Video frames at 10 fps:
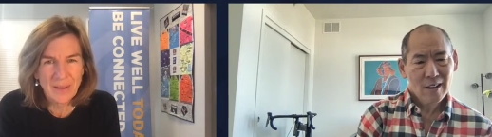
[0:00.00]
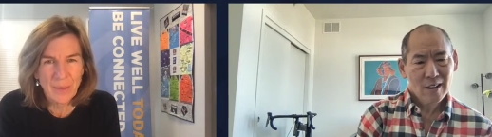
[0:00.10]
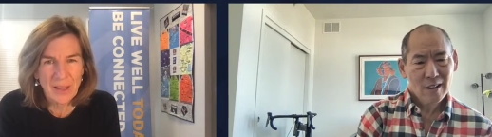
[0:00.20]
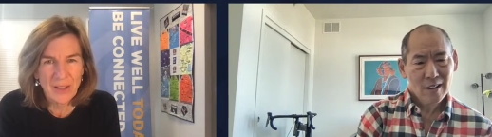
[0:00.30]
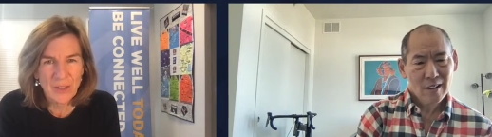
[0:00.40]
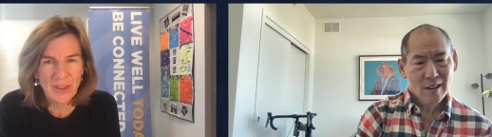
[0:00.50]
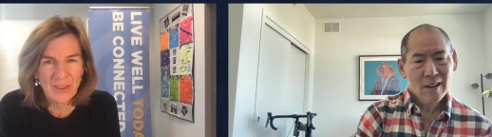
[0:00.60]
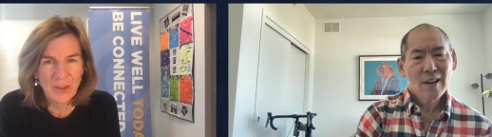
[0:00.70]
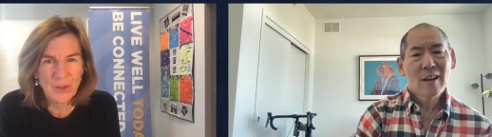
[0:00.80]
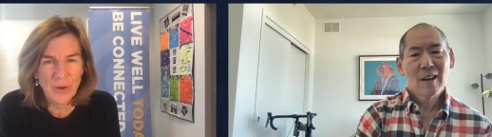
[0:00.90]

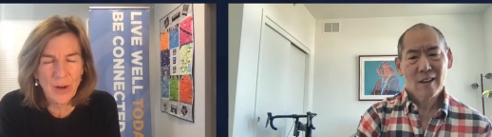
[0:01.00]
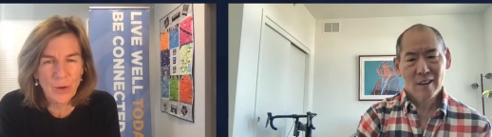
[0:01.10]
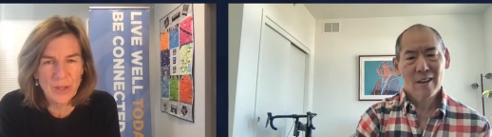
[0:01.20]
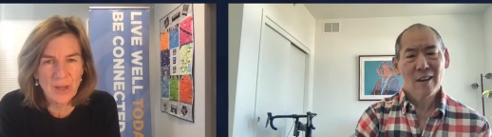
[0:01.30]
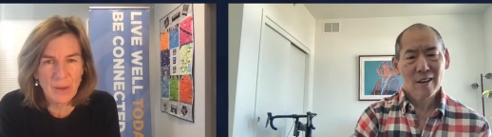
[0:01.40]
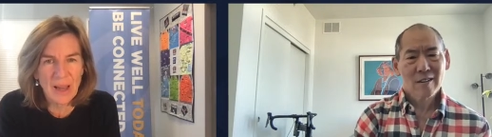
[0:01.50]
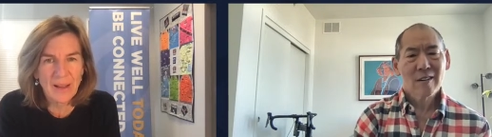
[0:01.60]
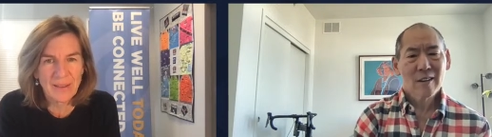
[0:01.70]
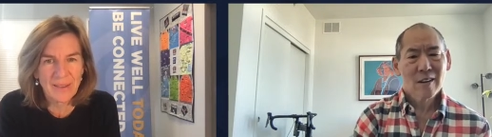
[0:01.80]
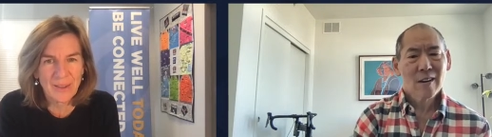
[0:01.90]
Speaker 1: stimulation surgery or yeah.
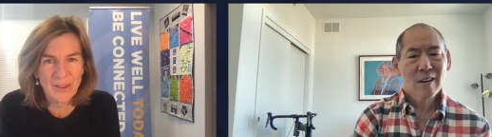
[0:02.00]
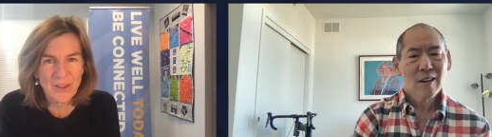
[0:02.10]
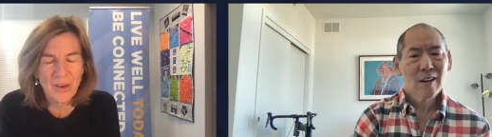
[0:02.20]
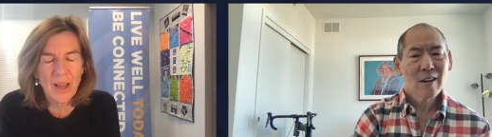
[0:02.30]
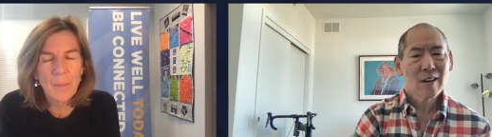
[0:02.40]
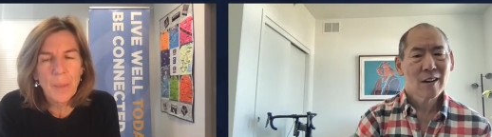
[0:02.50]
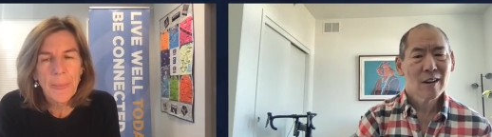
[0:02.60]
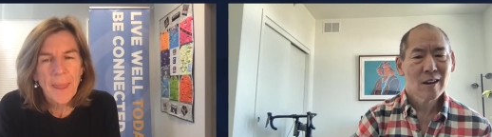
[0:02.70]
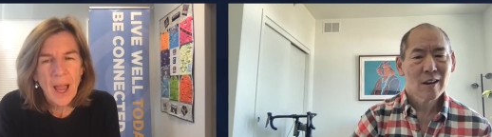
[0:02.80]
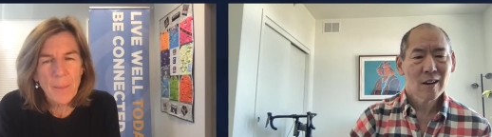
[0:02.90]
DBS surgery.
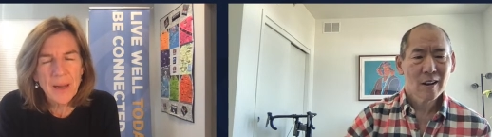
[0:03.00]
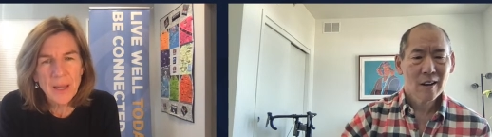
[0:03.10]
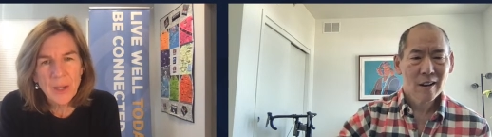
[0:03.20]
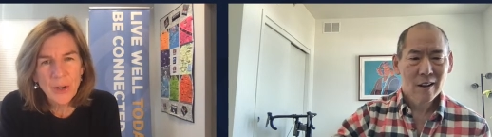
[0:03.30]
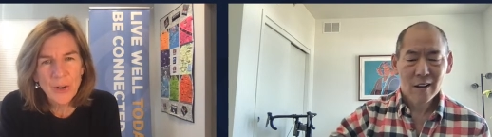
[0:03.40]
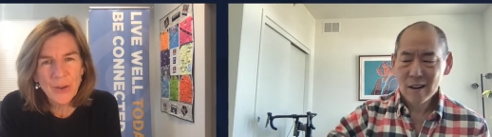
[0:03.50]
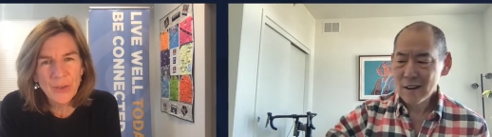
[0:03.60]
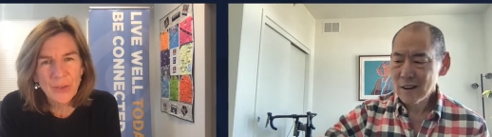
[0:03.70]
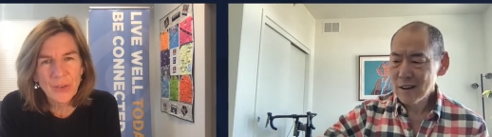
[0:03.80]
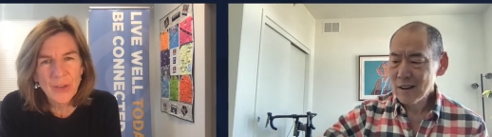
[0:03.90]
How many
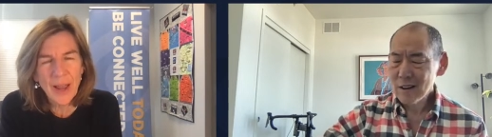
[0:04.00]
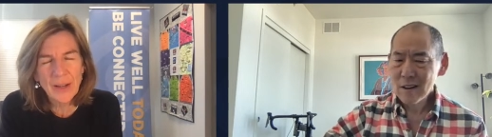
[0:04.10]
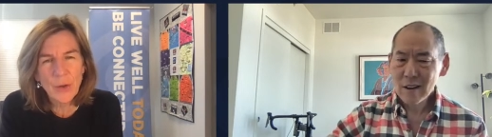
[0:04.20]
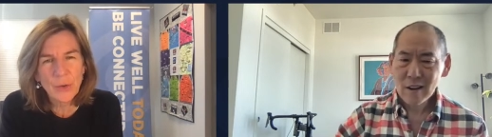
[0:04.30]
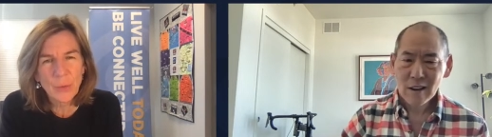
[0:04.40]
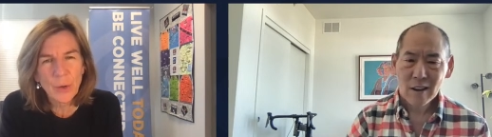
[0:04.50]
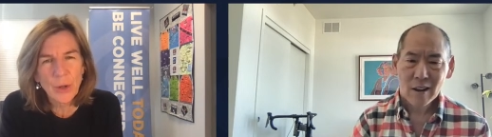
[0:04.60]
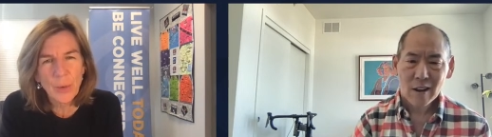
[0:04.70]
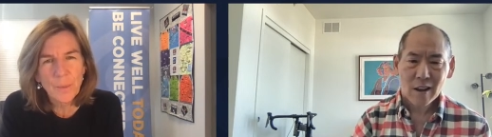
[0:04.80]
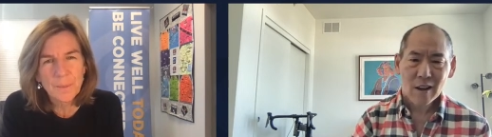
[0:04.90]
years diagnosed were
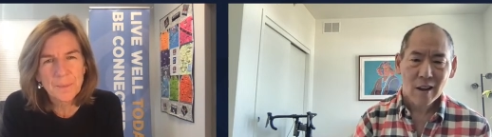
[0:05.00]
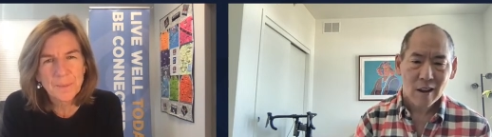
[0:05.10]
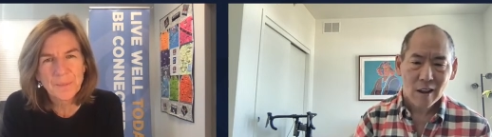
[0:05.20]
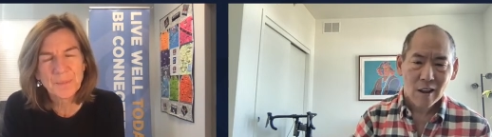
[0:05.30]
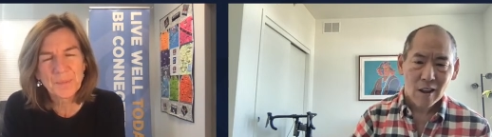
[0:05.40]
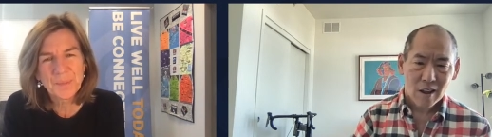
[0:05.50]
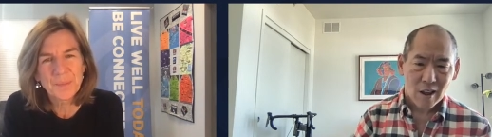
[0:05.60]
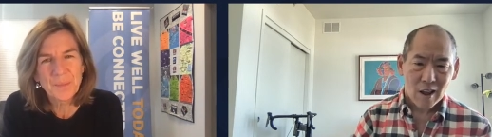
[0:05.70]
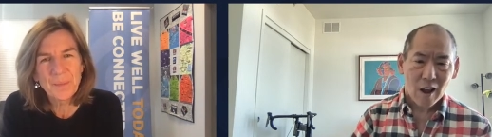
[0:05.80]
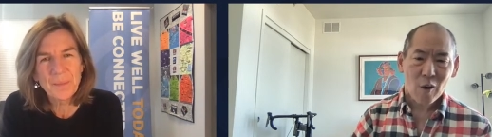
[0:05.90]
you?
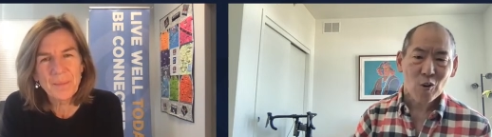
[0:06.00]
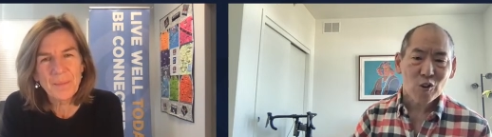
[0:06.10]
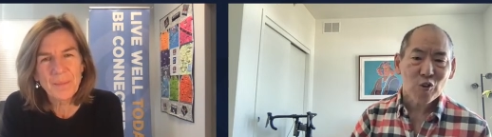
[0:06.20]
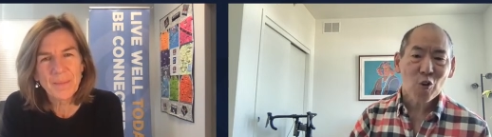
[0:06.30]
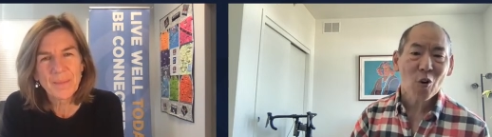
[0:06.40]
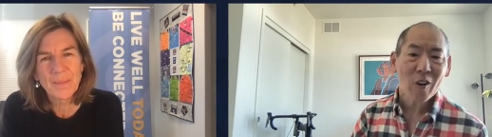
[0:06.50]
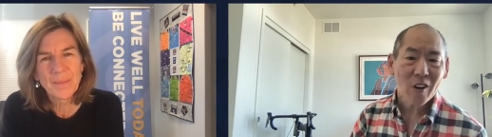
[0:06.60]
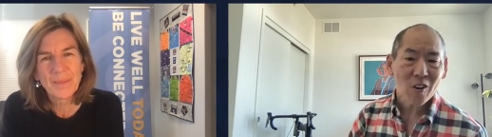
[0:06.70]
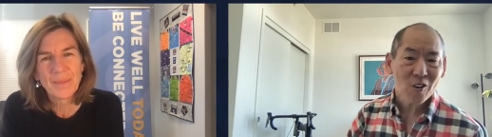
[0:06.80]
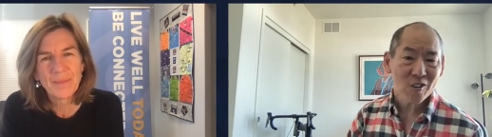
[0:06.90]
Speaker 2: I was four
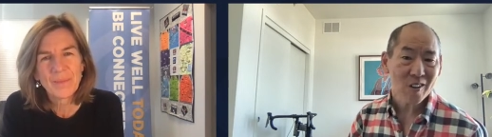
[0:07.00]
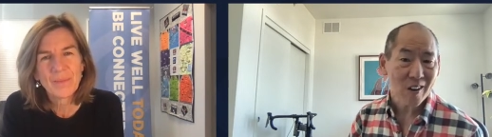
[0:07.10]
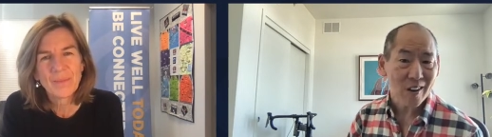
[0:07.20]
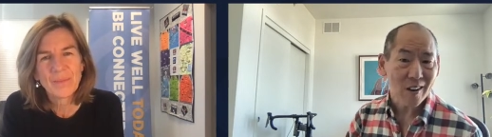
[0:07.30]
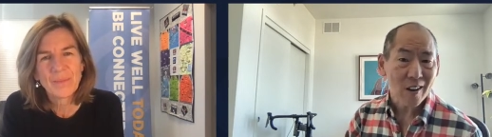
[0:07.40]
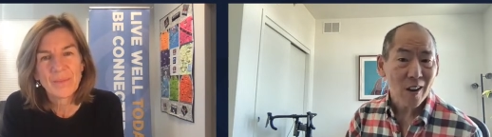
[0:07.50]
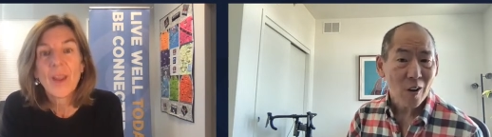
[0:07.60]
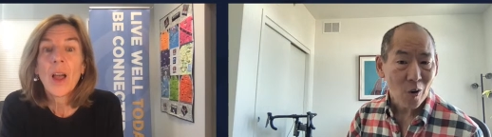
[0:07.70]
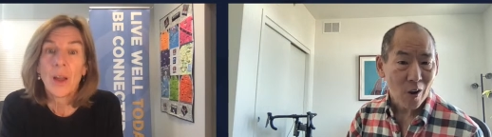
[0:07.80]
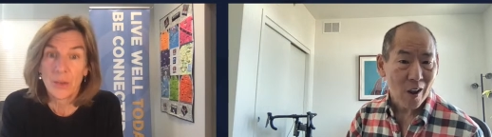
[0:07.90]
years in.
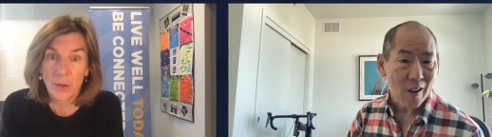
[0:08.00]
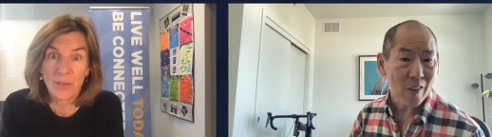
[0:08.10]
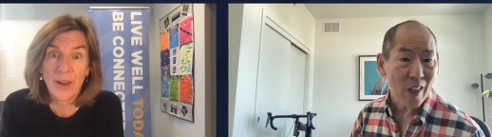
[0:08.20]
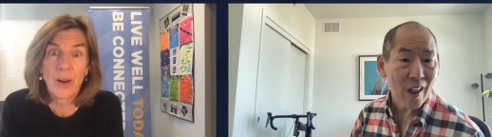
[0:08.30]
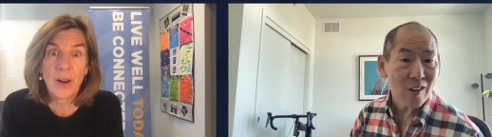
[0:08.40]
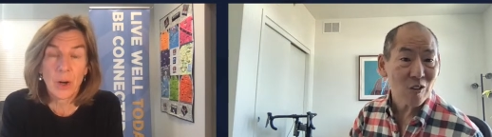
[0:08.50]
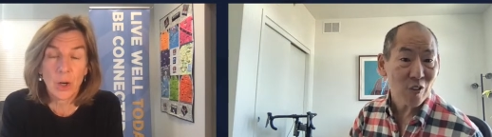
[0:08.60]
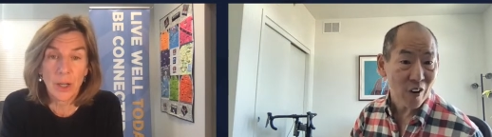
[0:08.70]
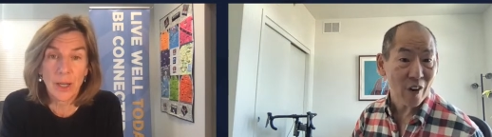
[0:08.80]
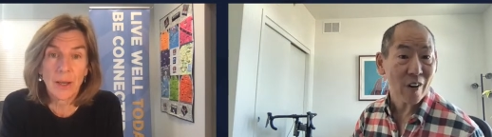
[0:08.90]
And so that's very
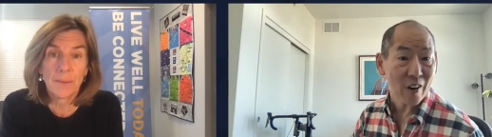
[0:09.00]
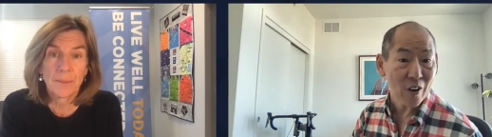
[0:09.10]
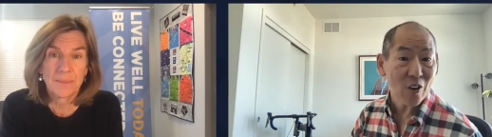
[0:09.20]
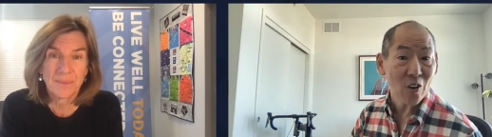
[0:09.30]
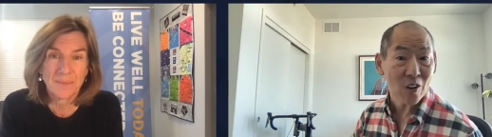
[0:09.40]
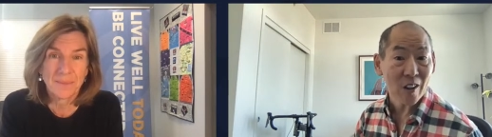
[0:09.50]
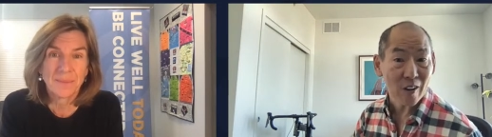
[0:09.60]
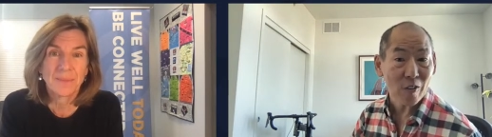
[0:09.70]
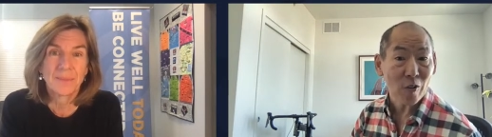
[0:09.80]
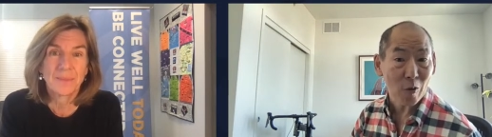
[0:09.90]
early. very
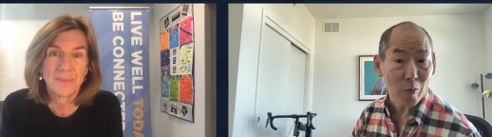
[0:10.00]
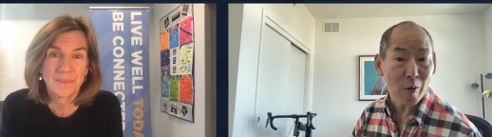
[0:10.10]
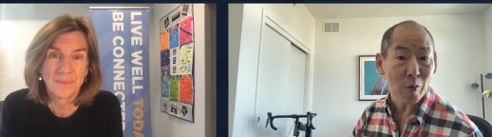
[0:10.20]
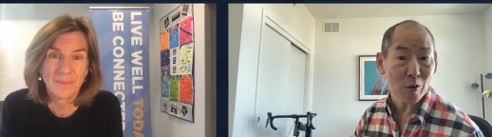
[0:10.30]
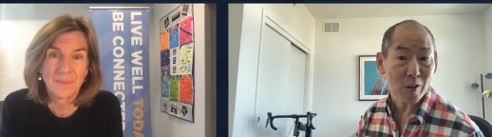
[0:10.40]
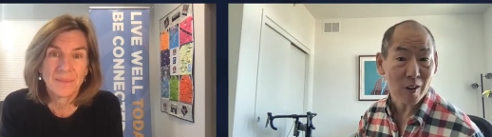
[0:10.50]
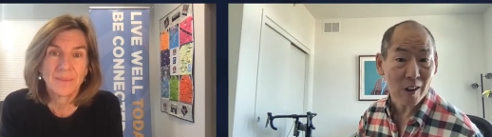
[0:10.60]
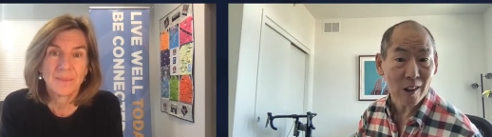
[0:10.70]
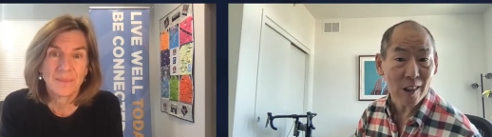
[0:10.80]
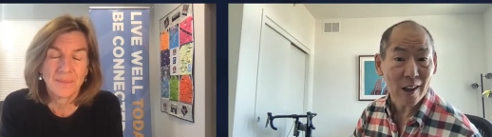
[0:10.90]
early. for people
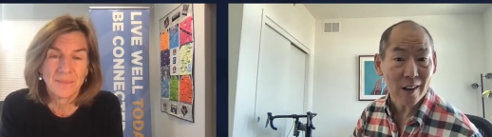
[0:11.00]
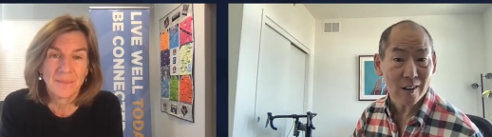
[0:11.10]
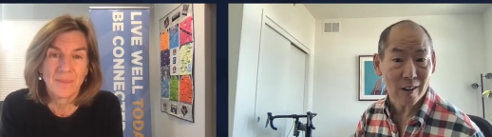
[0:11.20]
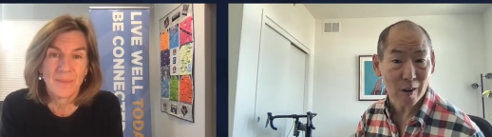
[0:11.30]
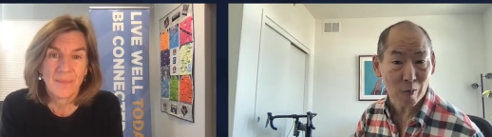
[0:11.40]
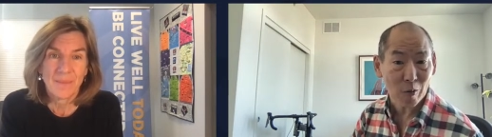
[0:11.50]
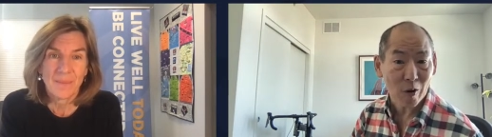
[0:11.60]
to like deep